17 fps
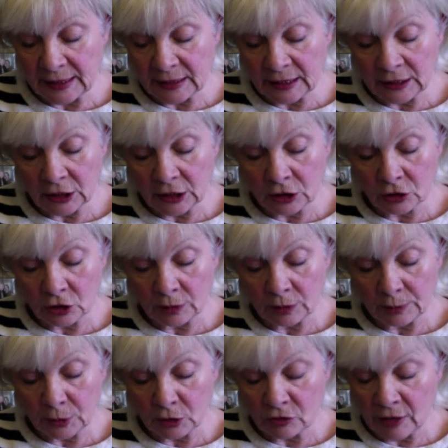in the group
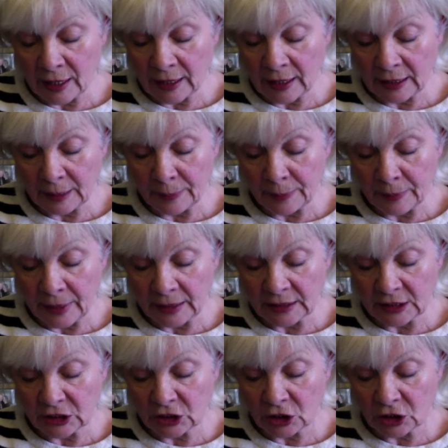who regularly
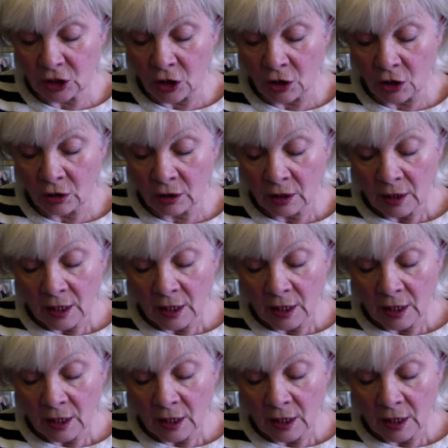practiced Qigong,